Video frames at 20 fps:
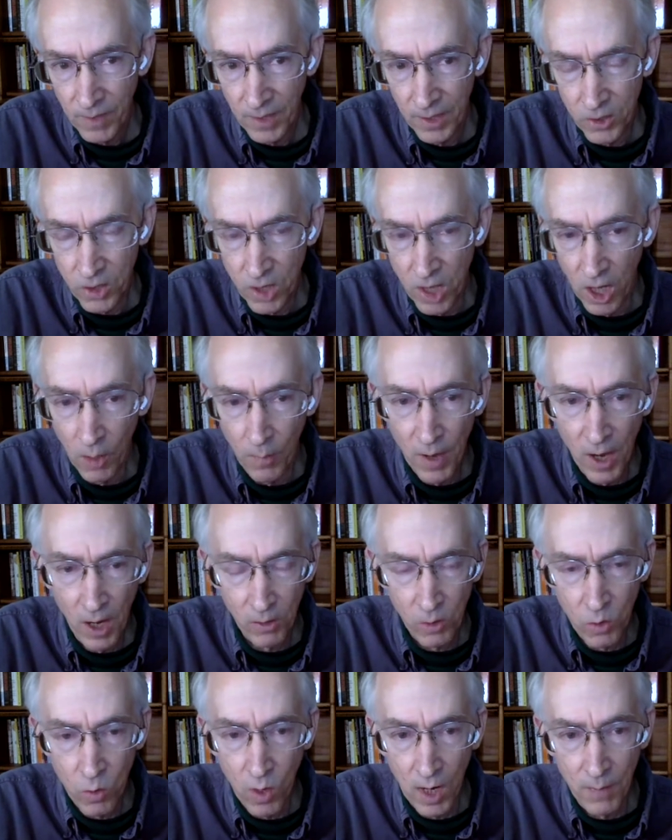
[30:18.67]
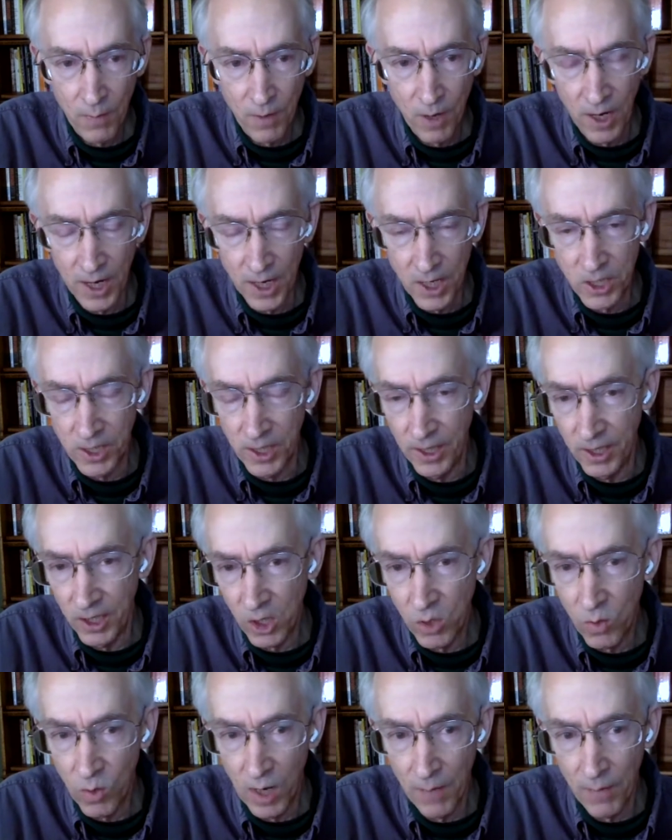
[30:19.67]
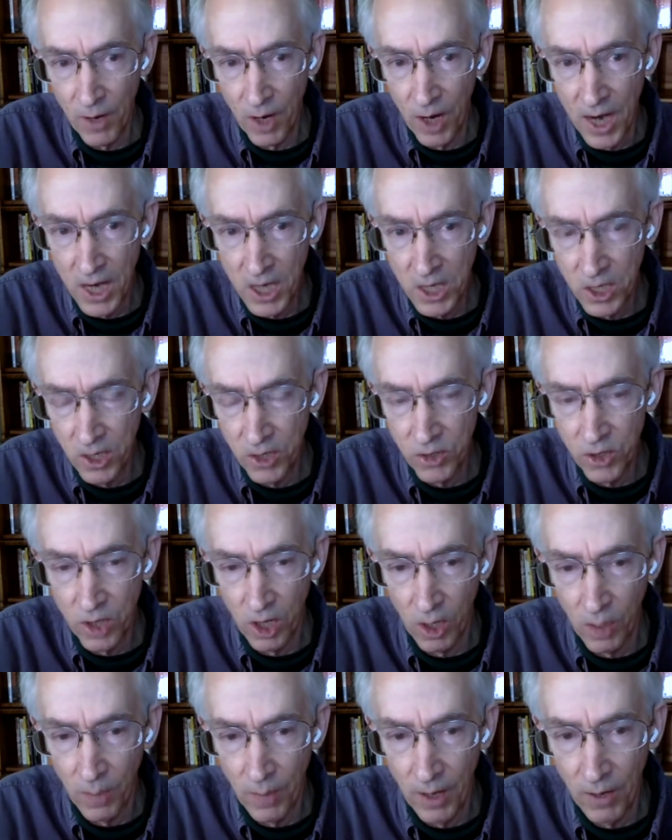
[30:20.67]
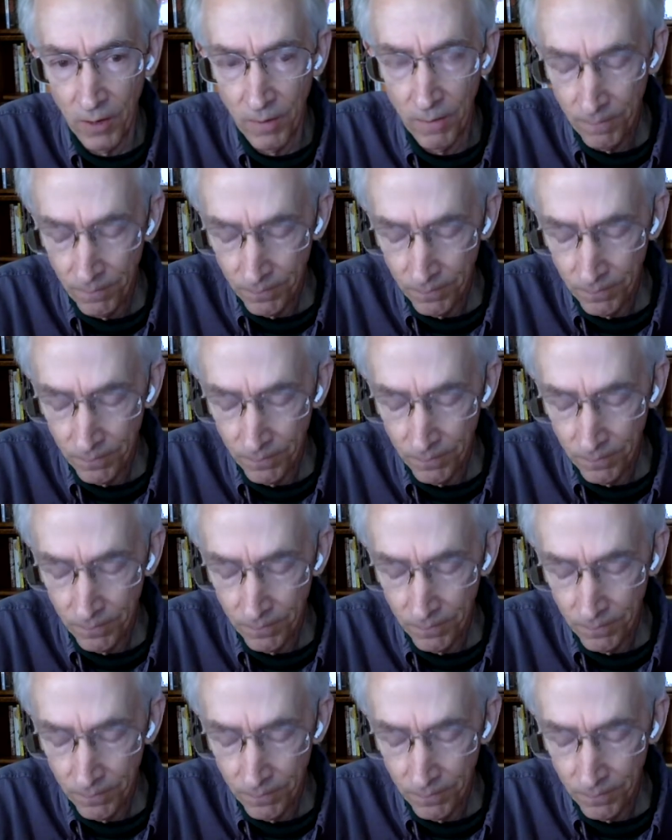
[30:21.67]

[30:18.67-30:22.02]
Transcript: it's all about cooperation, and cooperation is all about